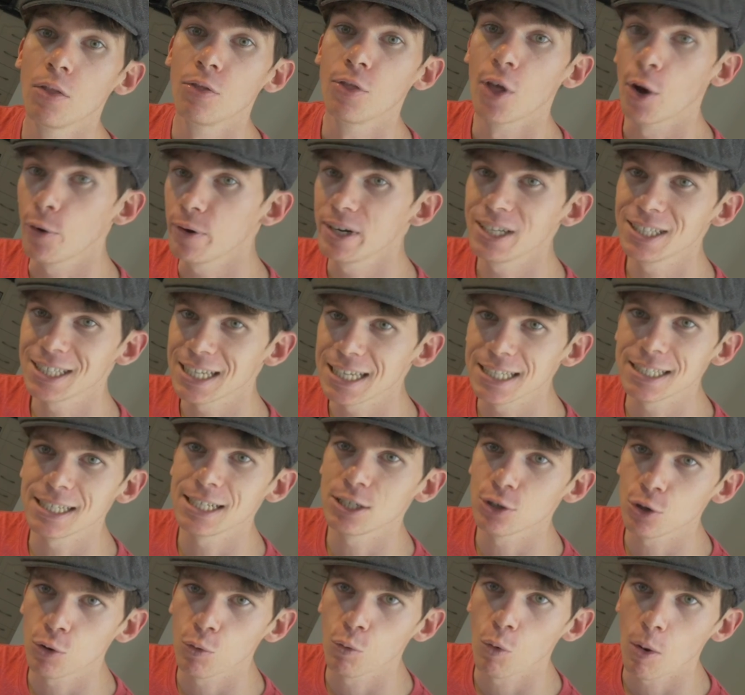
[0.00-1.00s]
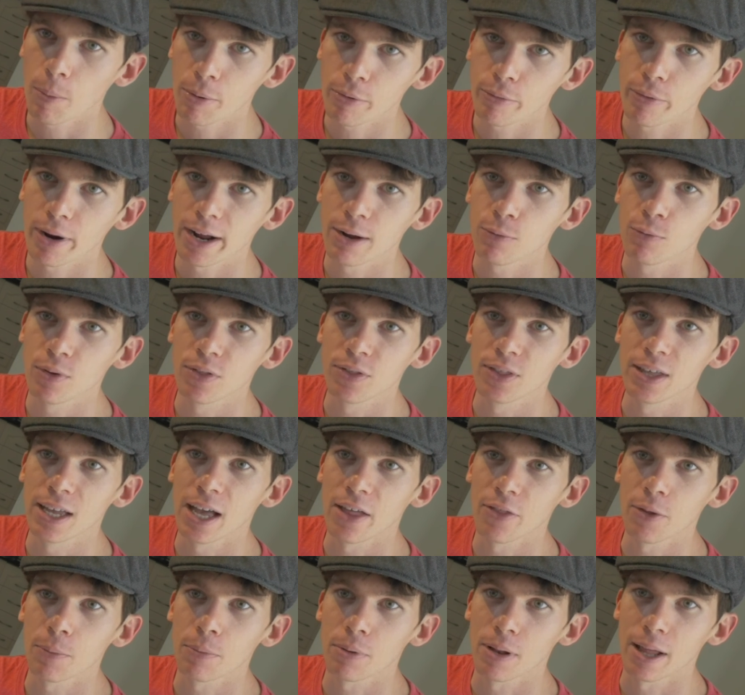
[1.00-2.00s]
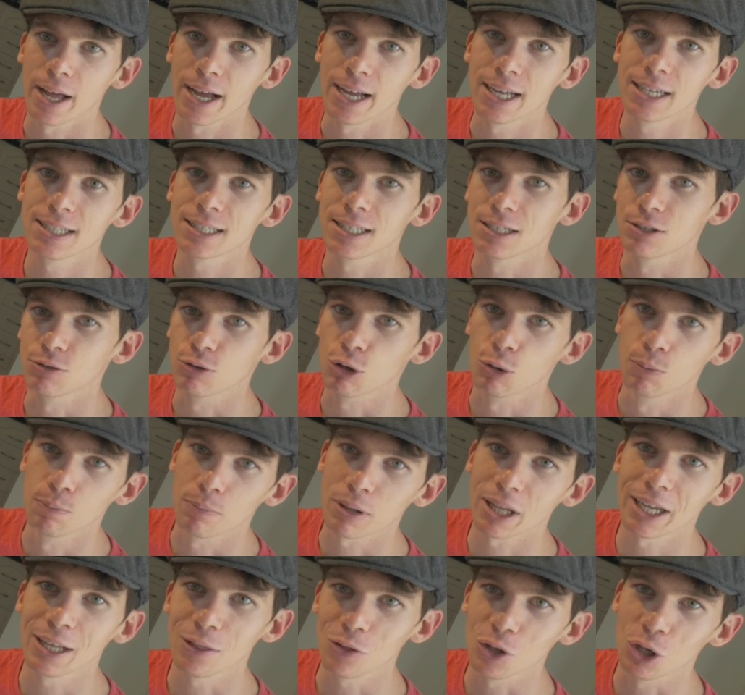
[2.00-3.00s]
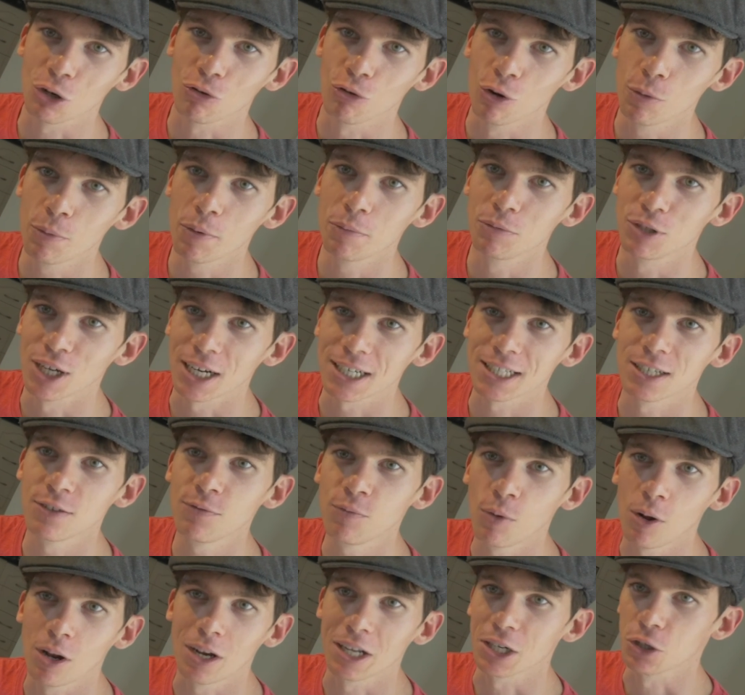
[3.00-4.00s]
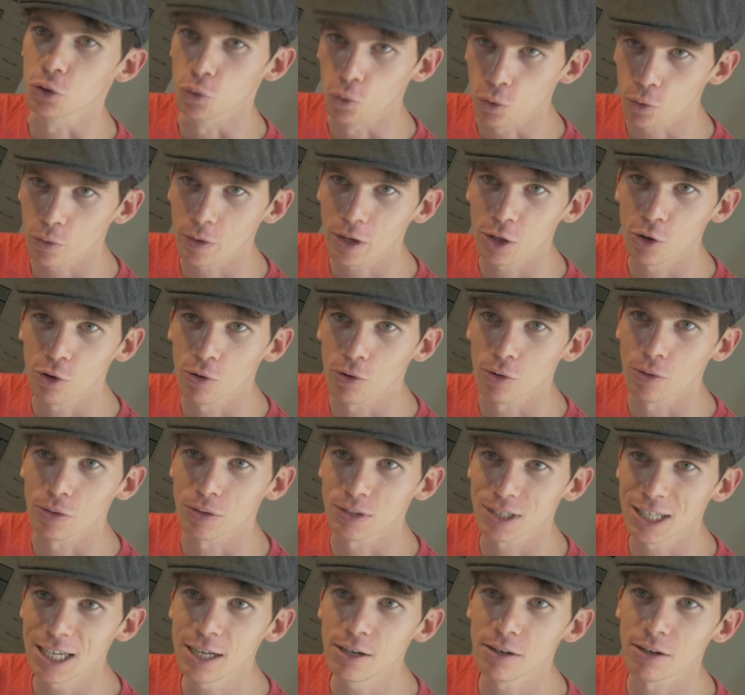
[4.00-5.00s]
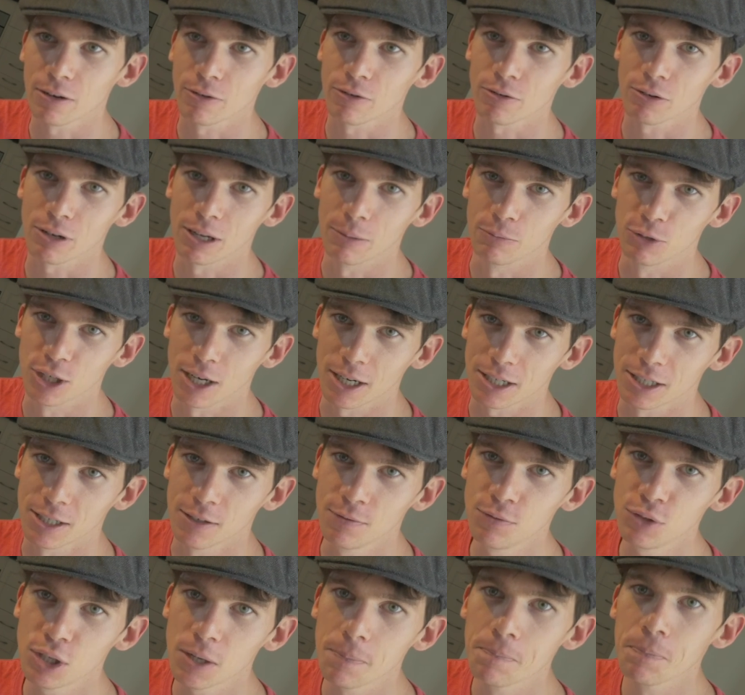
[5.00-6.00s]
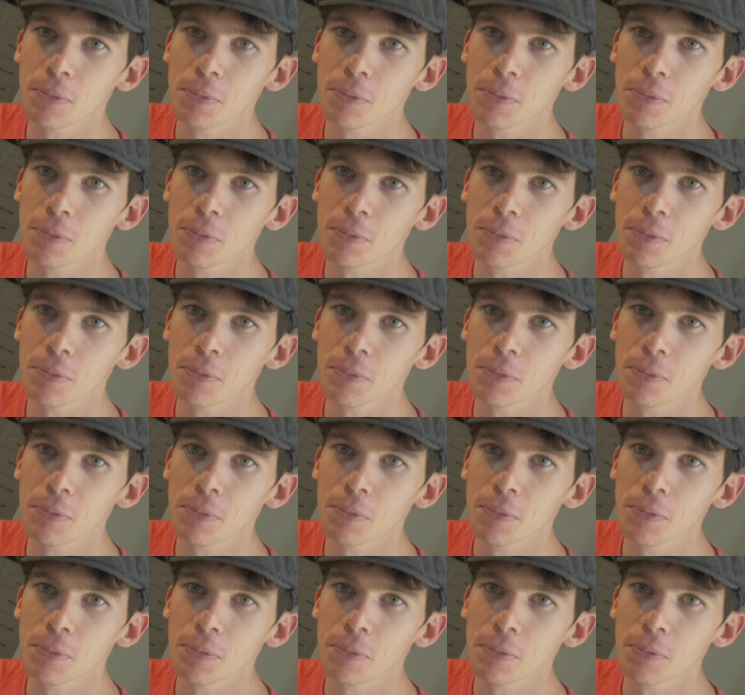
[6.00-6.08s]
Though it is easy to cooperate with the other players and complete the group objective while ignoring your secret objectives,